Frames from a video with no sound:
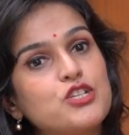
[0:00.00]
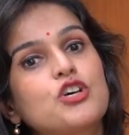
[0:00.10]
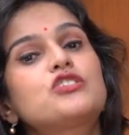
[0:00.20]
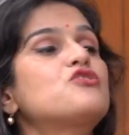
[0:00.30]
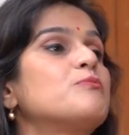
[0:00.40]

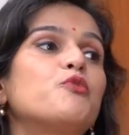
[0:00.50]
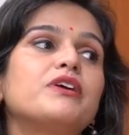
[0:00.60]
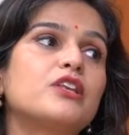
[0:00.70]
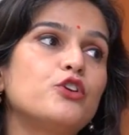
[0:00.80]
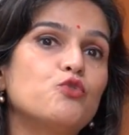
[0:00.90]
just
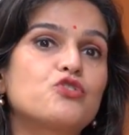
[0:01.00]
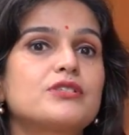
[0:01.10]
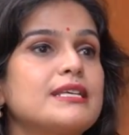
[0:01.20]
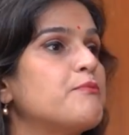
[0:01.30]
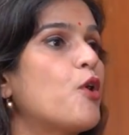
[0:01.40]
removing the
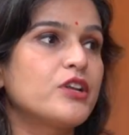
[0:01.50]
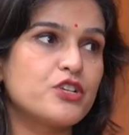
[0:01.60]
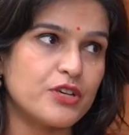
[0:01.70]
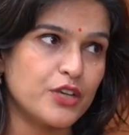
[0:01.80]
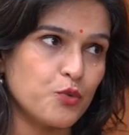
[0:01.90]
uterus and
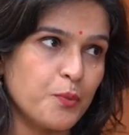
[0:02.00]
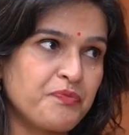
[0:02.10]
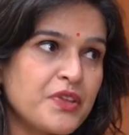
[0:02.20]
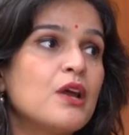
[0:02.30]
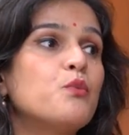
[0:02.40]
monitoring you,
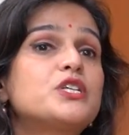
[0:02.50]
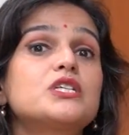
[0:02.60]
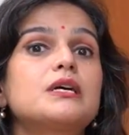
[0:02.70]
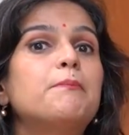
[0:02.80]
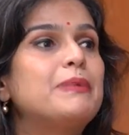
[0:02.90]
which
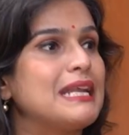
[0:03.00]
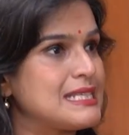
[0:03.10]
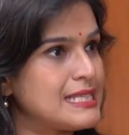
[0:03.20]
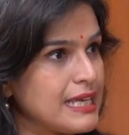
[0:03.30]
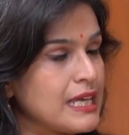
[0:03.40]
is a
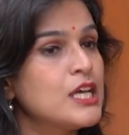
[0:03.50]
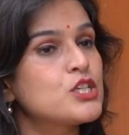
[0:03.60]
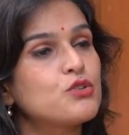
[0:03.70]
blessing.